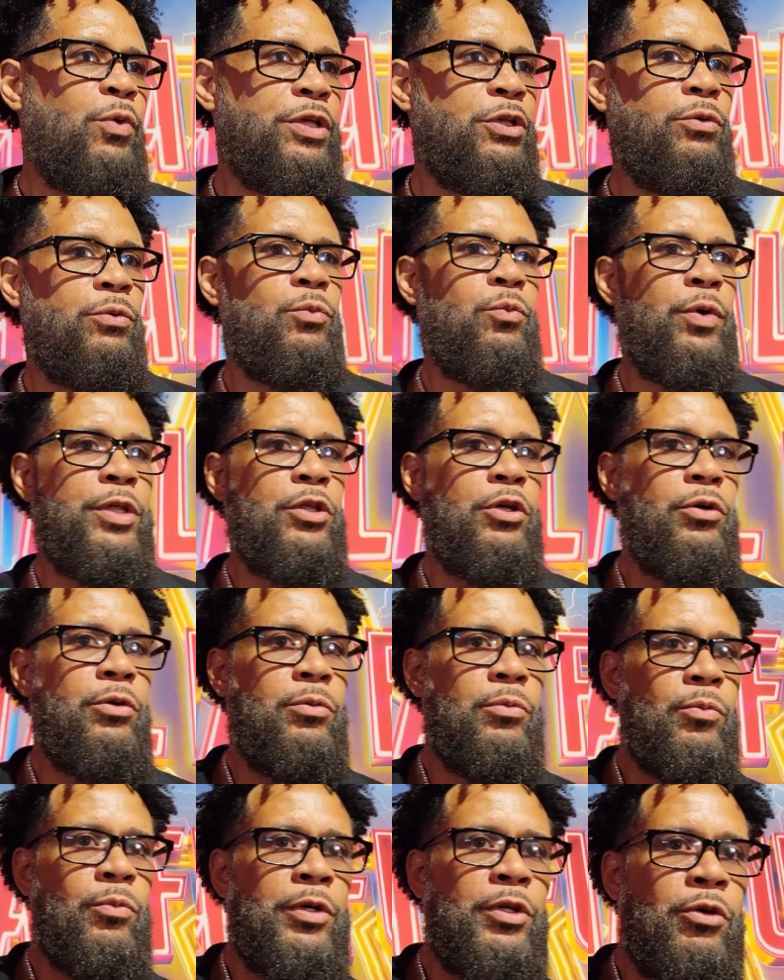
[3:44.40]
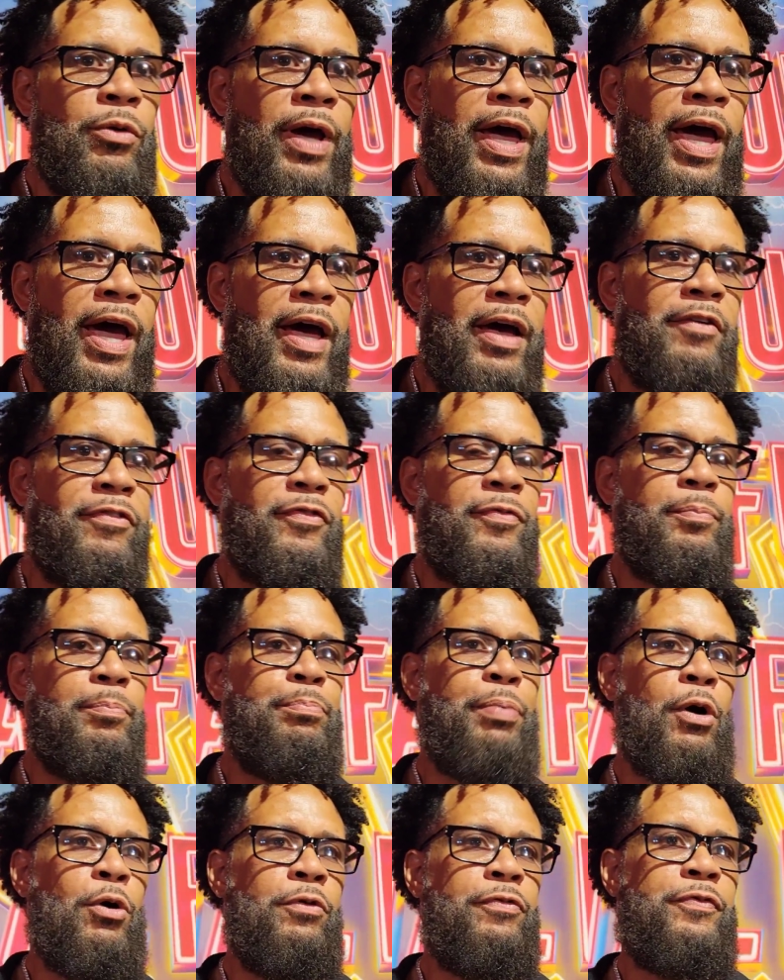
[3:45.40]
When you have
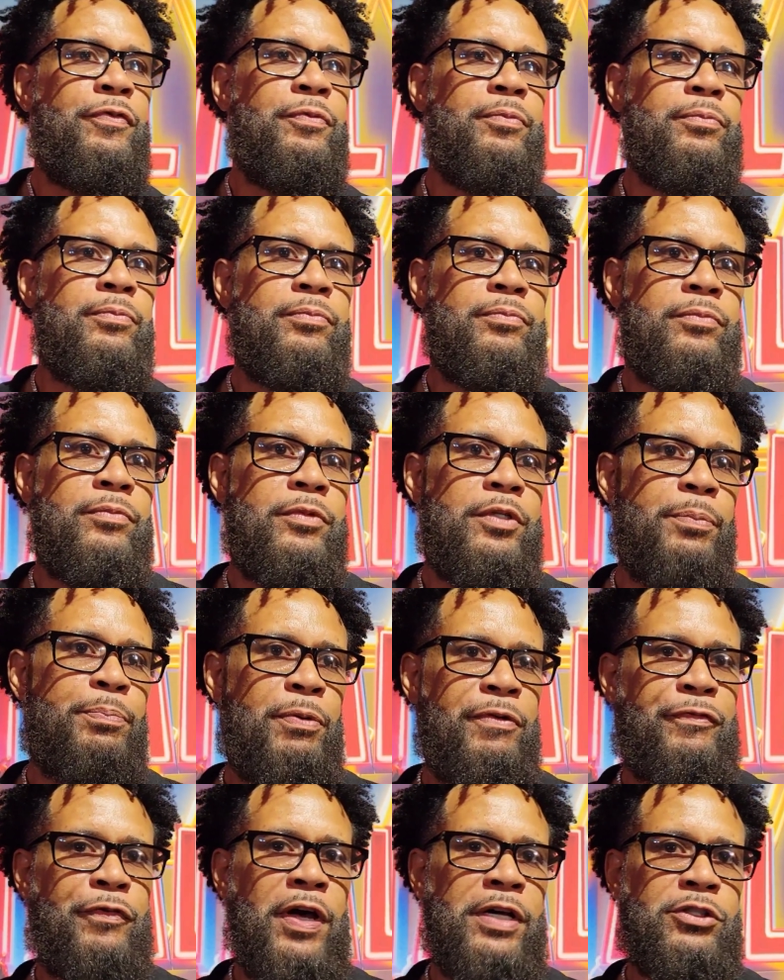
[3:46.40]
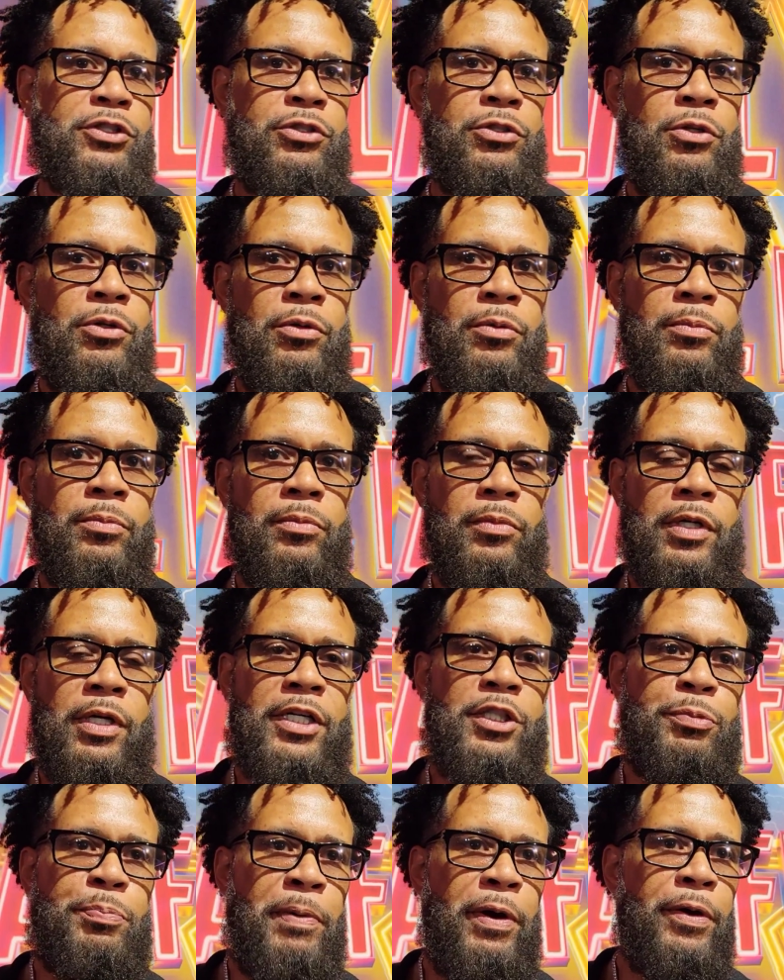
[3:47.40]
both the professional
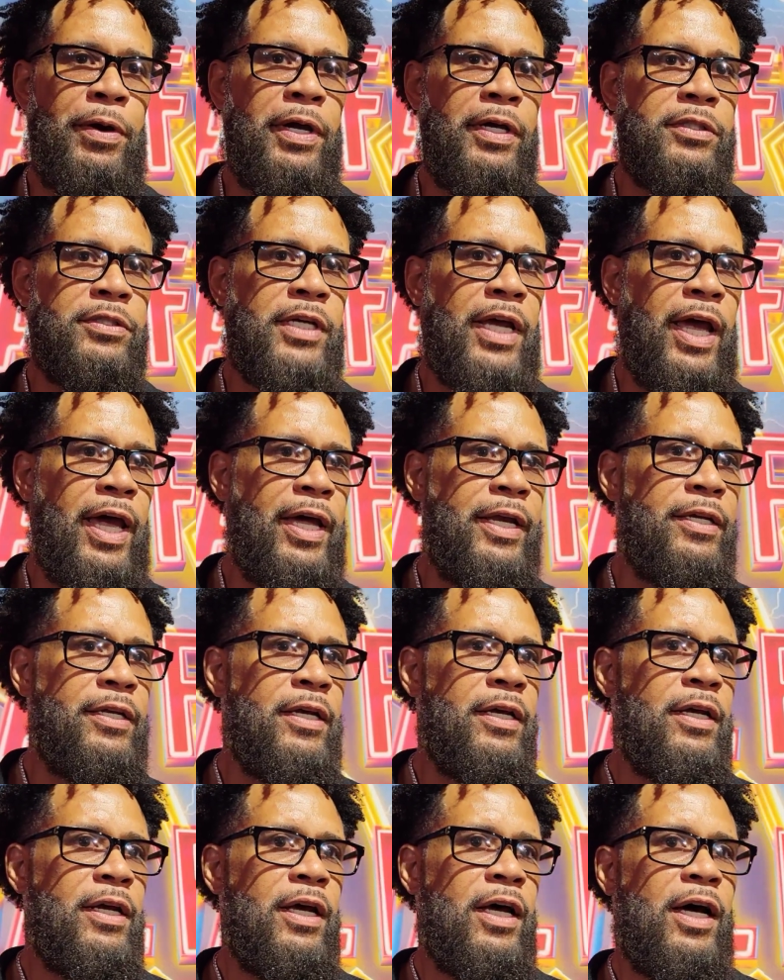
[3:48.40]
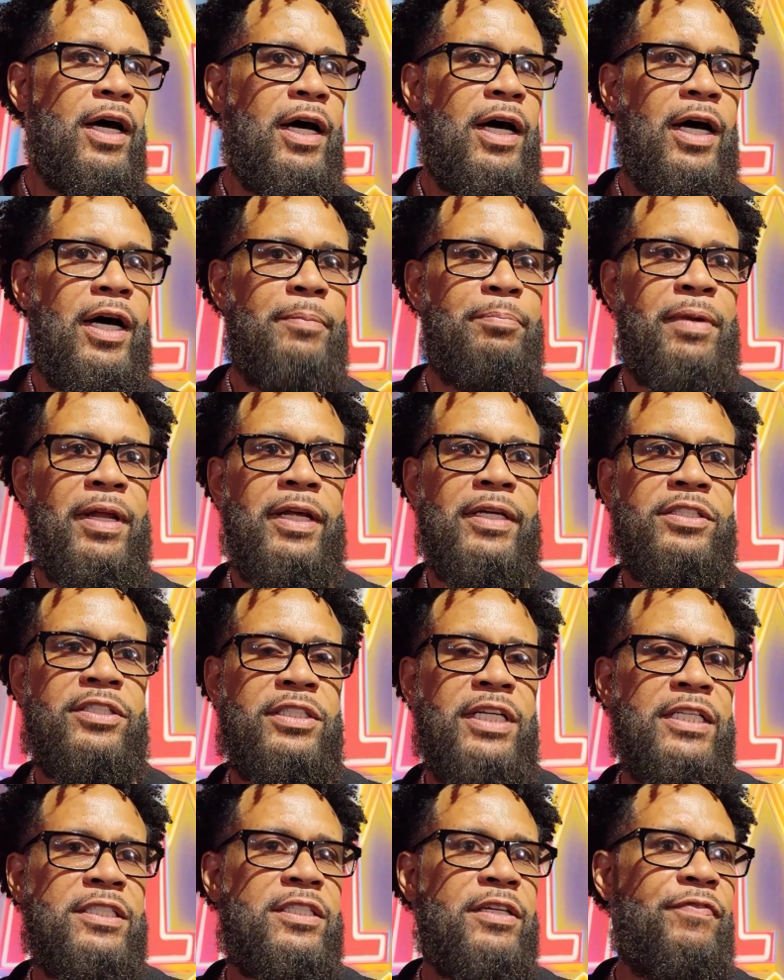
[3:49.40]
experience and an
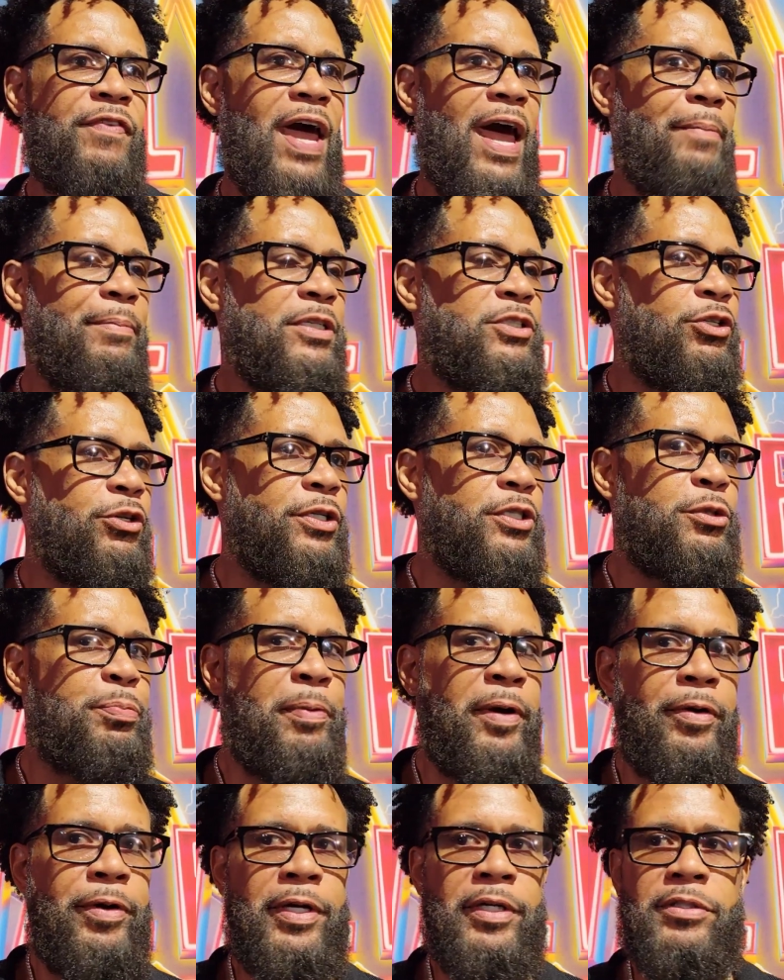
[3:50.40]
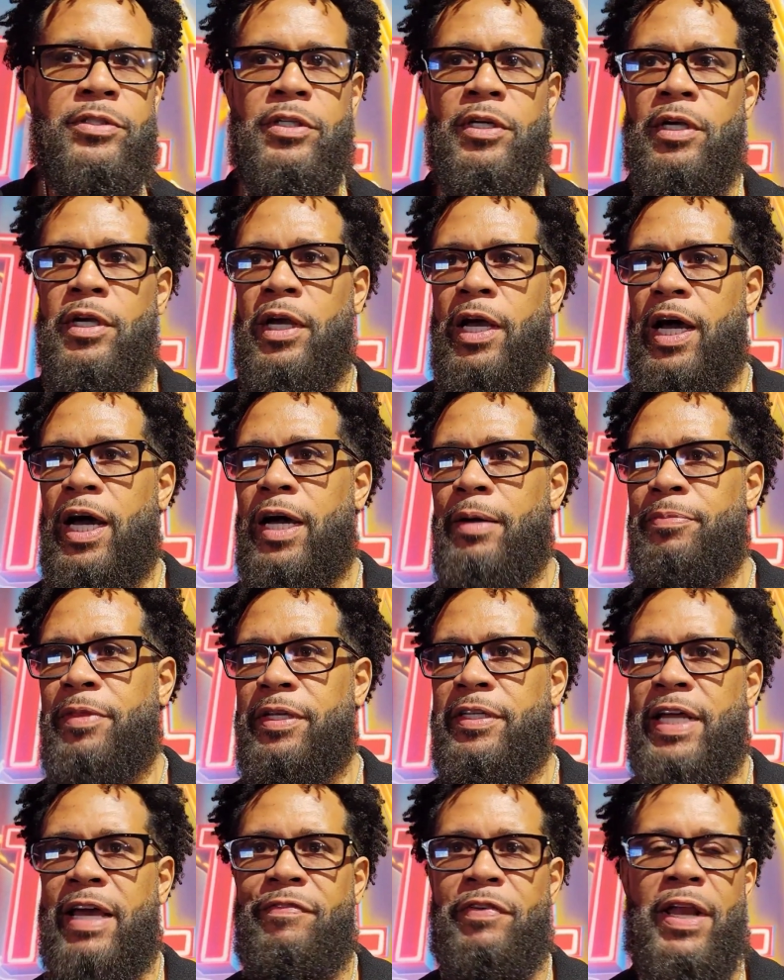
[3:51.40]
extensive amateur experience
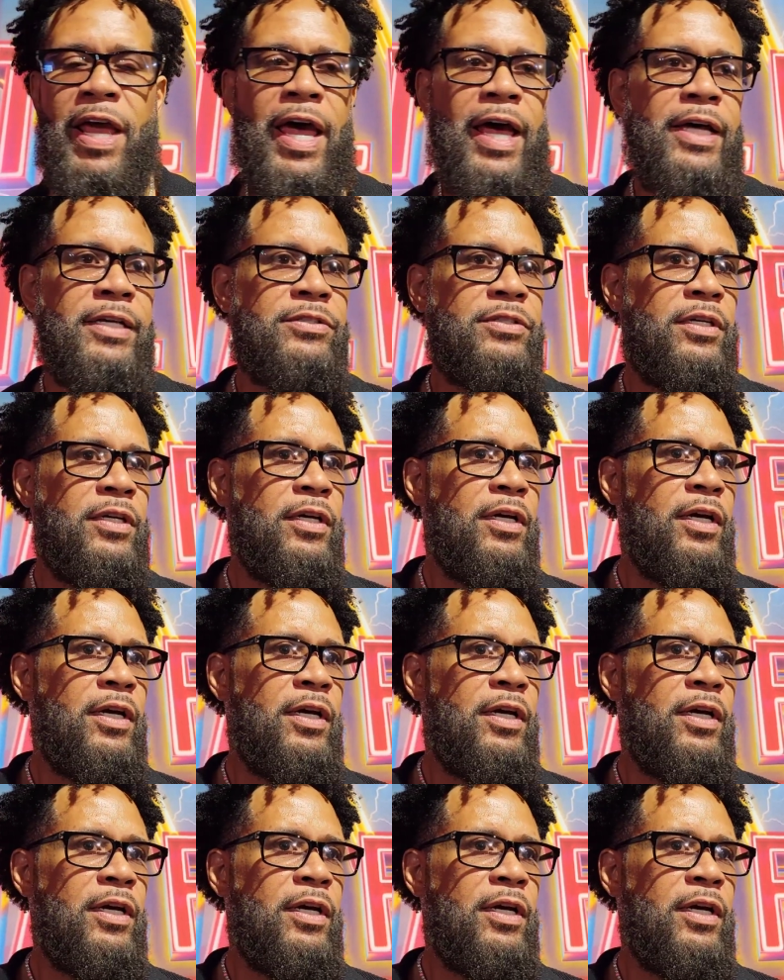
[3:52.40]
that Devin has,